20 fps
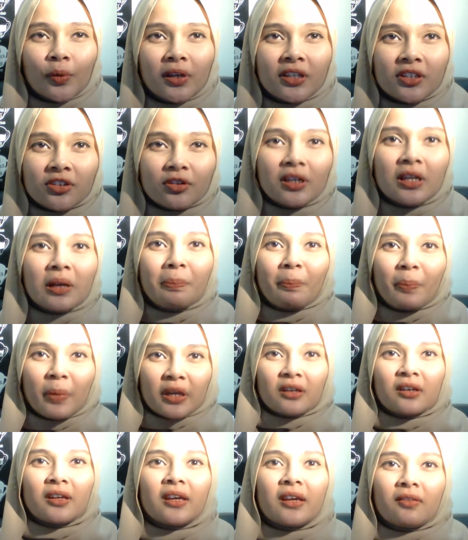We literally
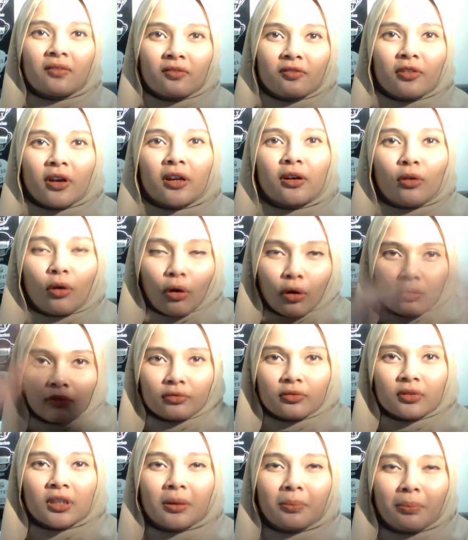picnic in front
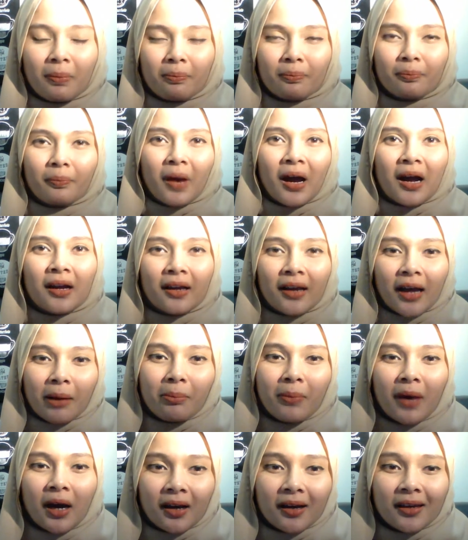of the
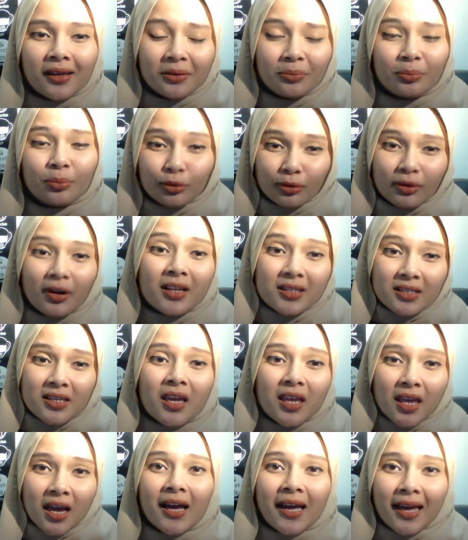mahkamah in
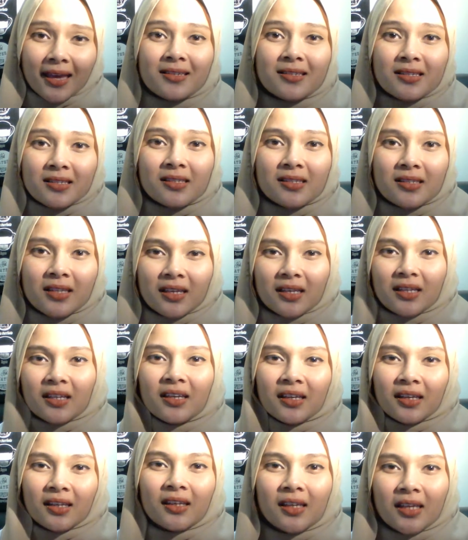Putrajaya, guys,
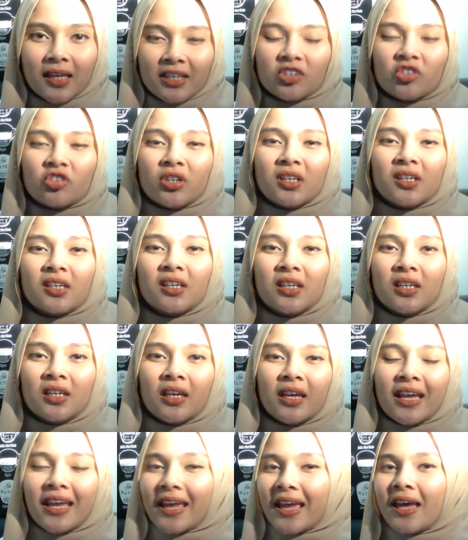like at 3
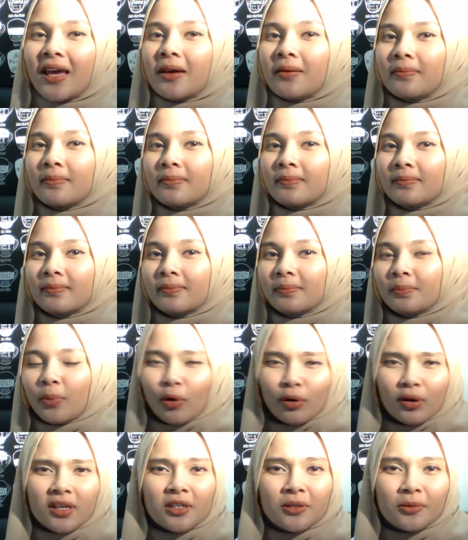a.m.
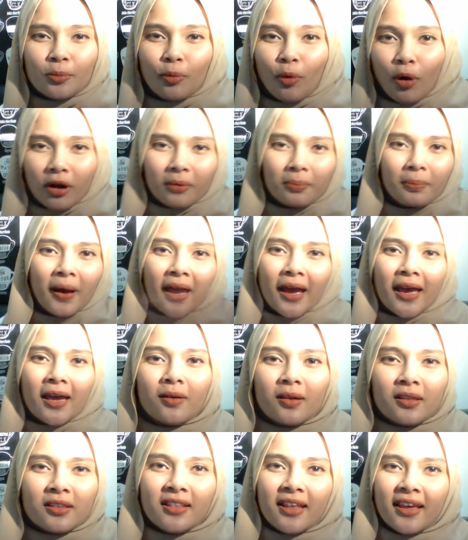Police walked
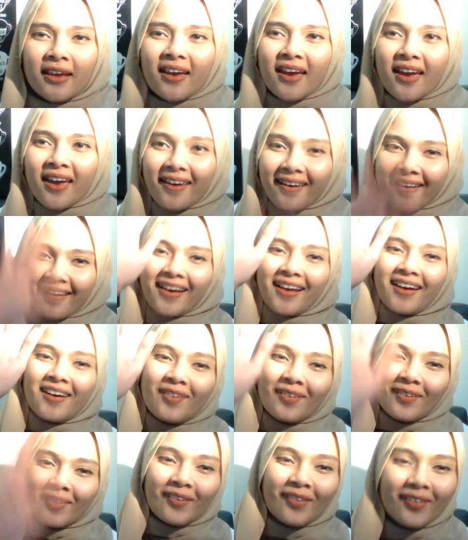by, like, hey,
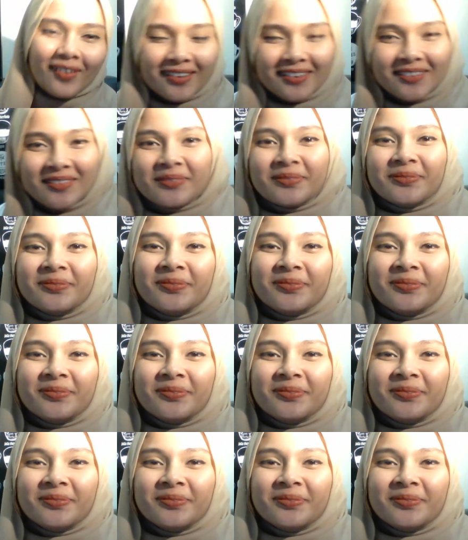hello.